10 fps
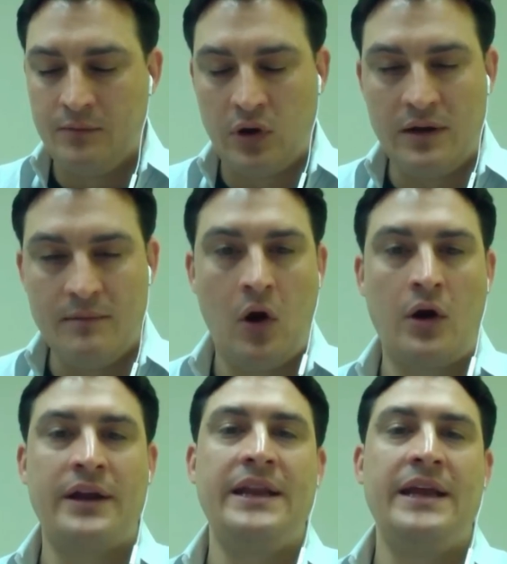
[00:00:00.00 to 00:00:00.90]
print
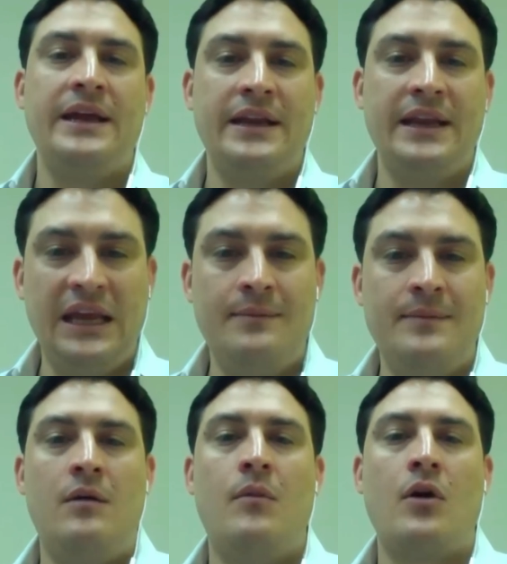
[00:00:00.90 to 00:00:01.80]
marketing and
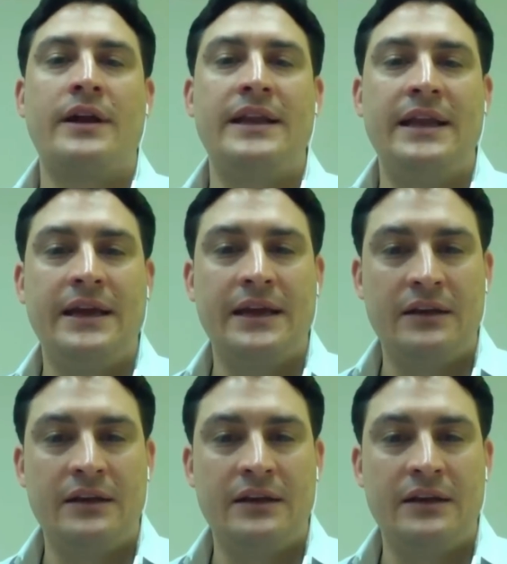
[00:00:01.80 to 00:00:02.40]
email marketing